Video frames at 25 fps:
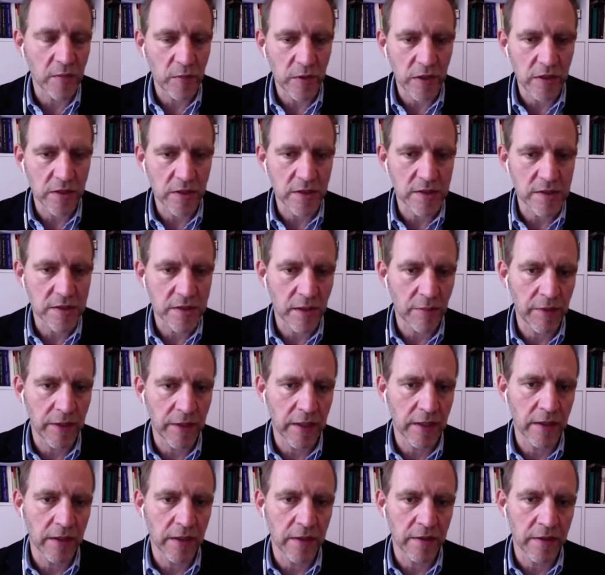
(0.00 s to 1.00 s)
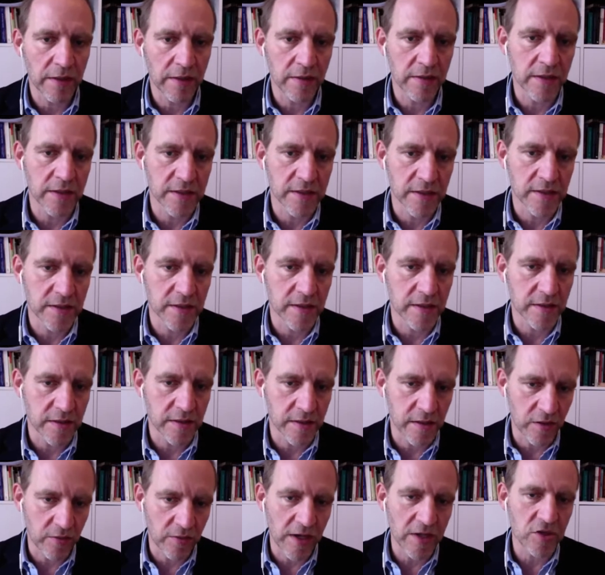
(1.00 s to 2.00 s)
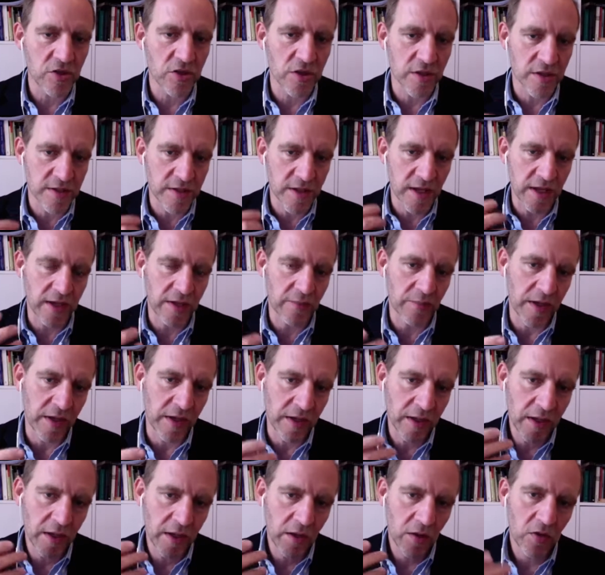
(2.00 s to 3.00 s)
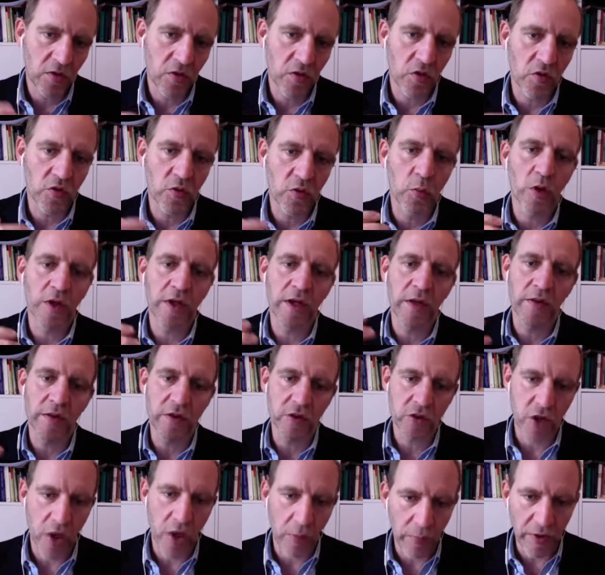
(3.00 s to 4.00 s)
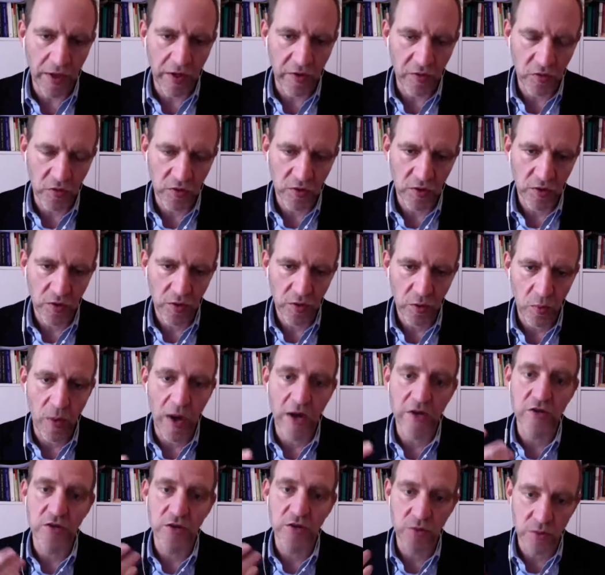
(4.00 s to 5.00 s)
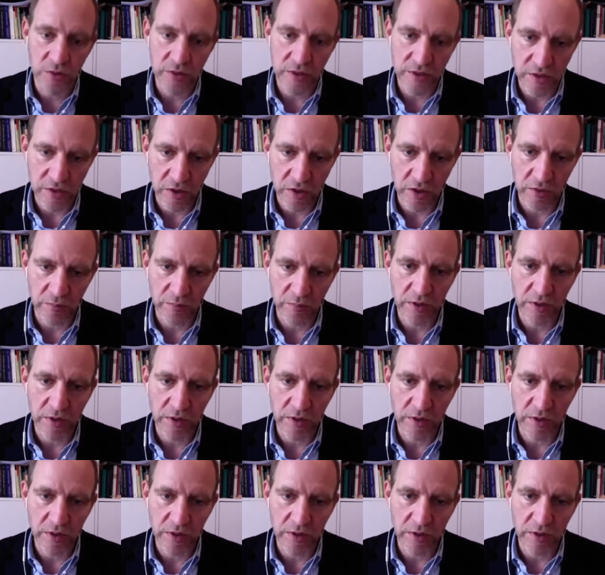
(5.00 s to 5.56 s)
Because I mean, and this is the question is then, I mean, it's also what are the topics where to do this on?